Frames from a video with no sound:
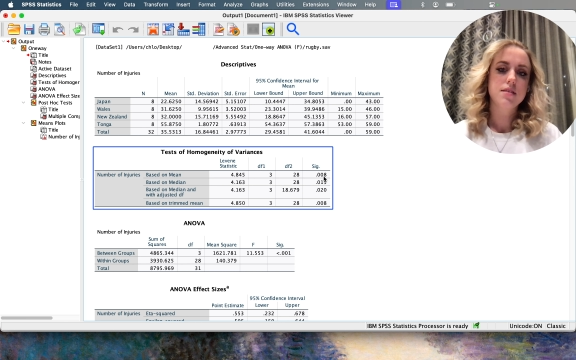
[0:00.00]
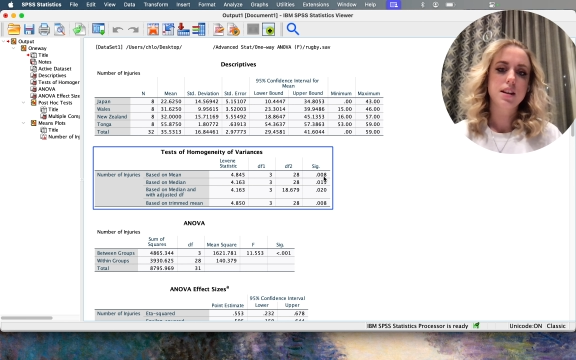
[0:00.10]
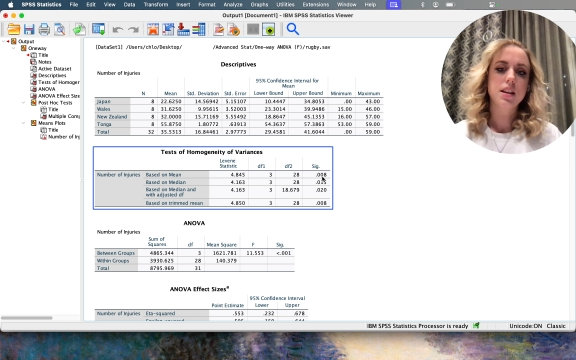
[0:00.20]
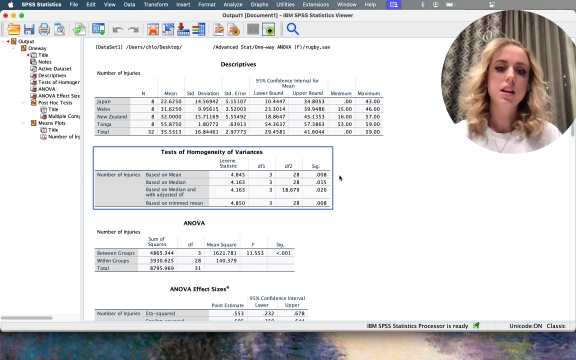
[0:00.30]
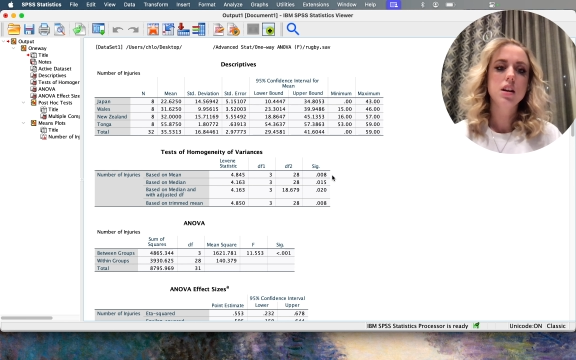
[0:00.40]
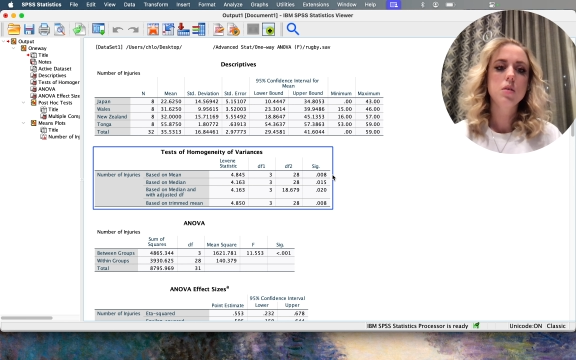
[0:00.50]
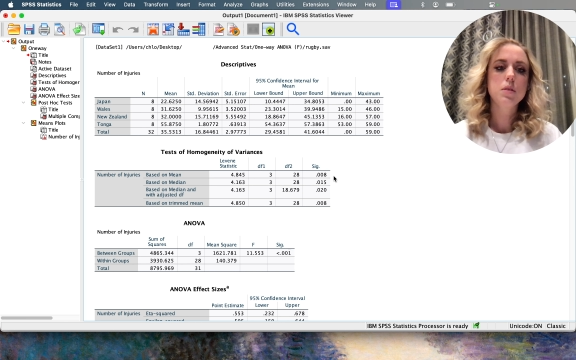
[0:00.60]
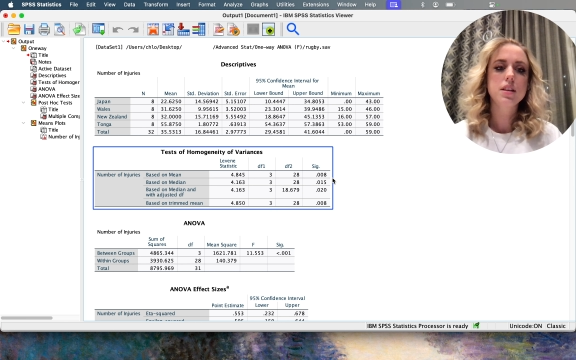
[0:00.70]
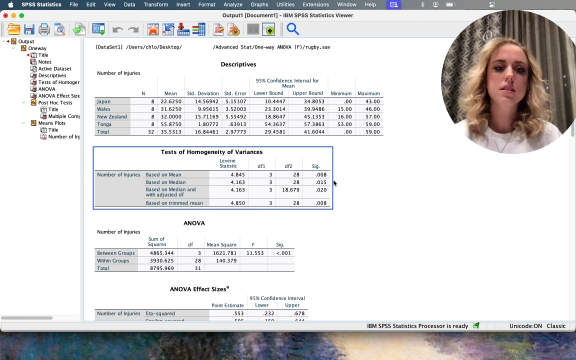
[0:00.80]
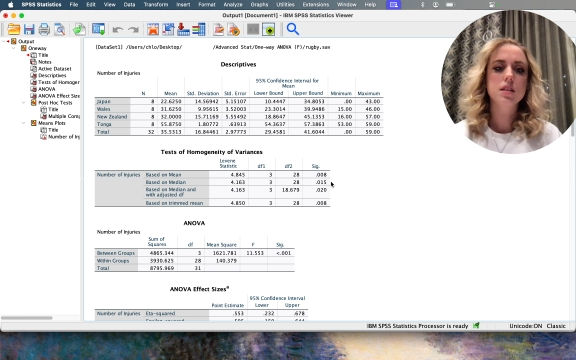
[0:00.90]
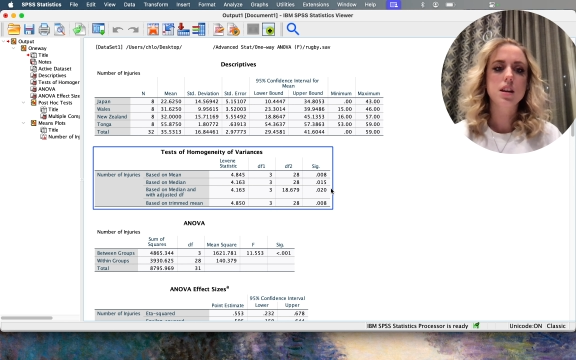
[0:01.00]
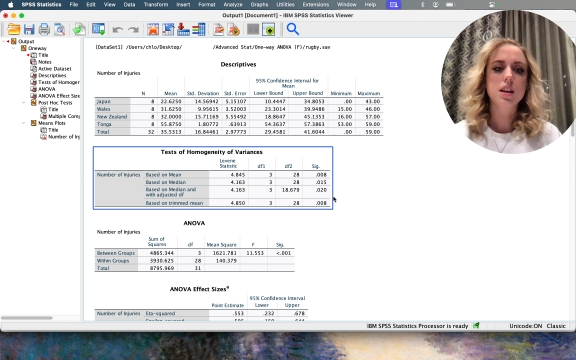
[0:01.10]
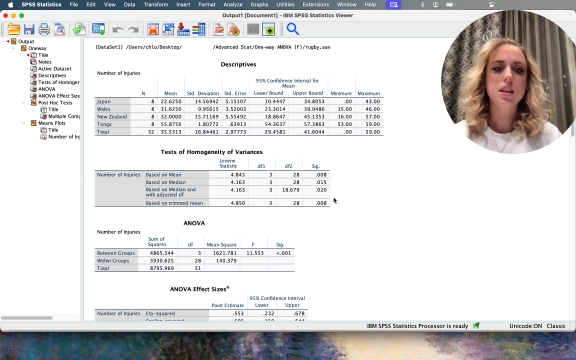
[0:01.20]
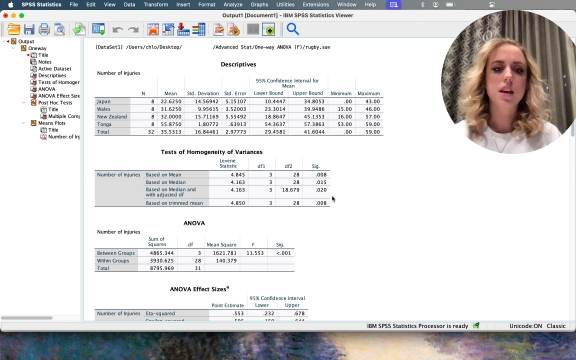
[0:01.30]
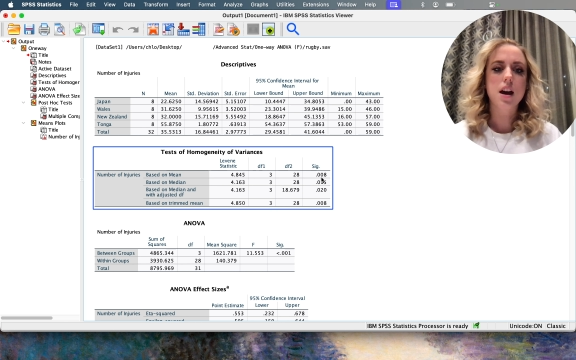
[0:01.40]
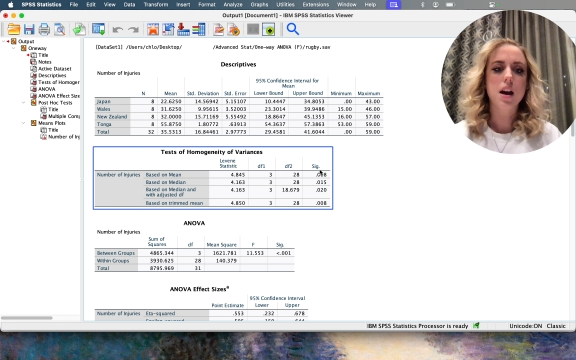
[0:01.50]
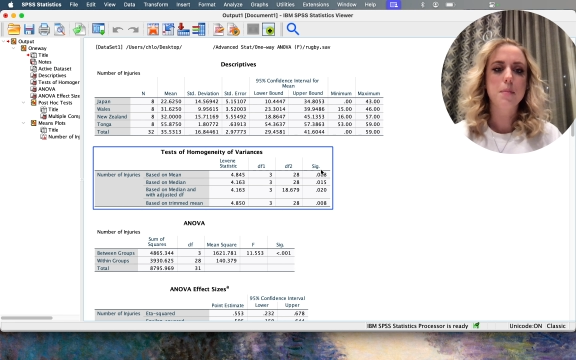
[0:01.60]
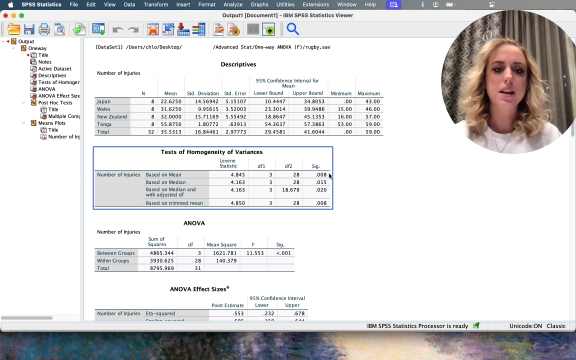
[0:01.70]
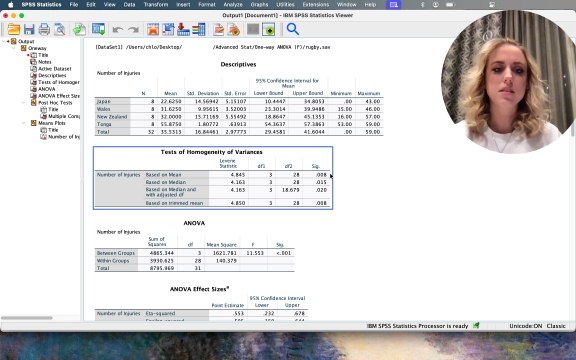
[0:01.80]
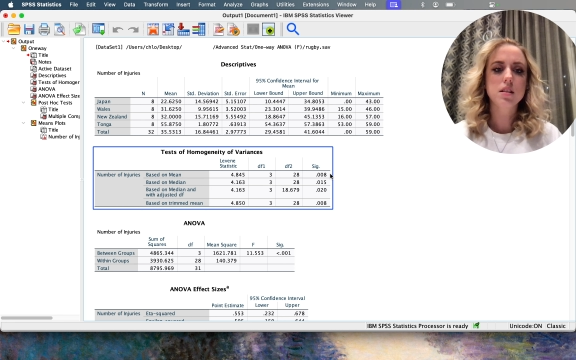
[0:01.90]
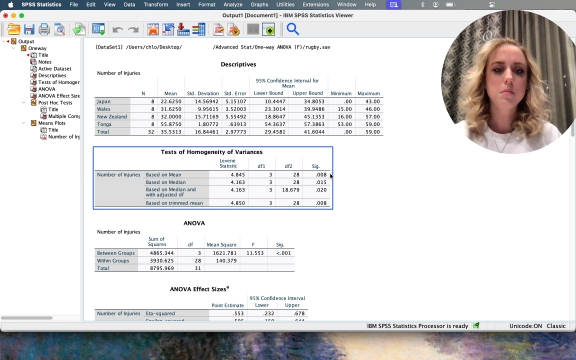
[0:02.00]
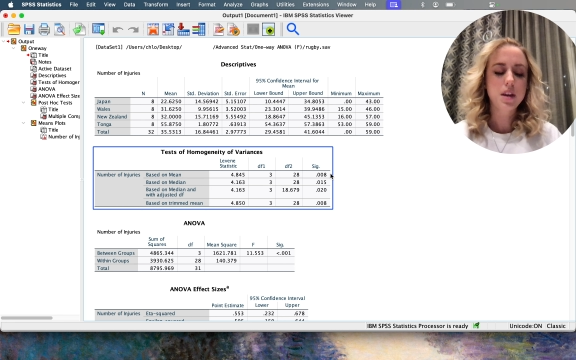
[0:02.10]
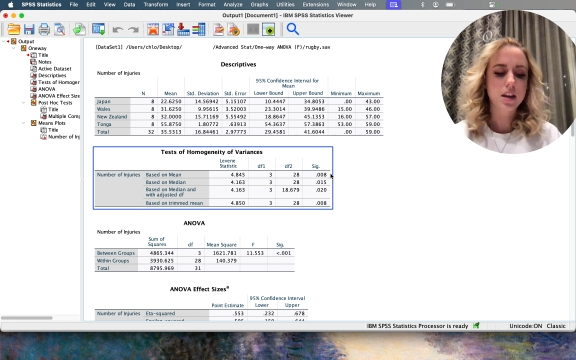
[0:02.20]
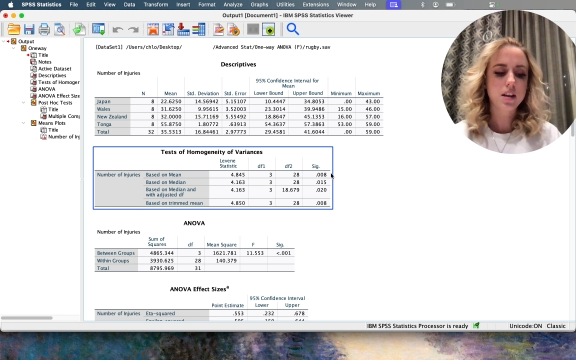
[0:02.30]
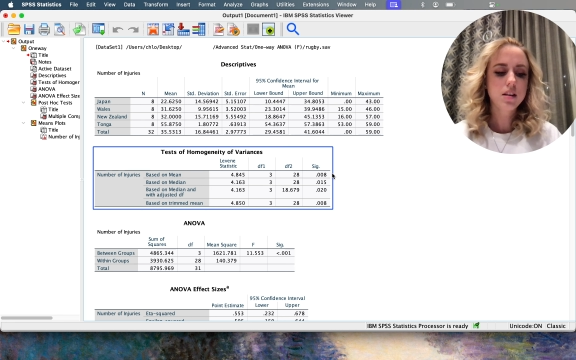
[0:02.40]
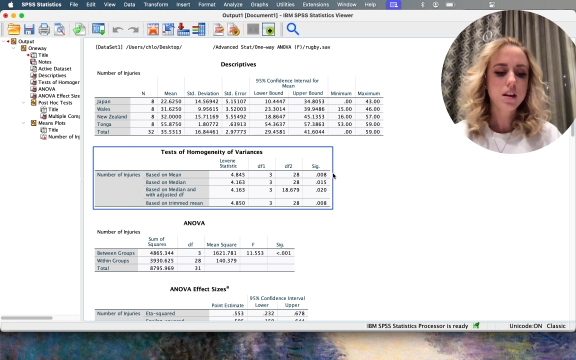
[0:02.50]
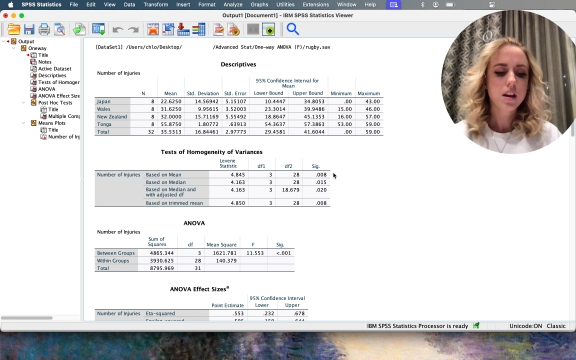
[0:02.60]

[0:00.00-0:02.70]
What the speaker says: And here we see that based on the mean,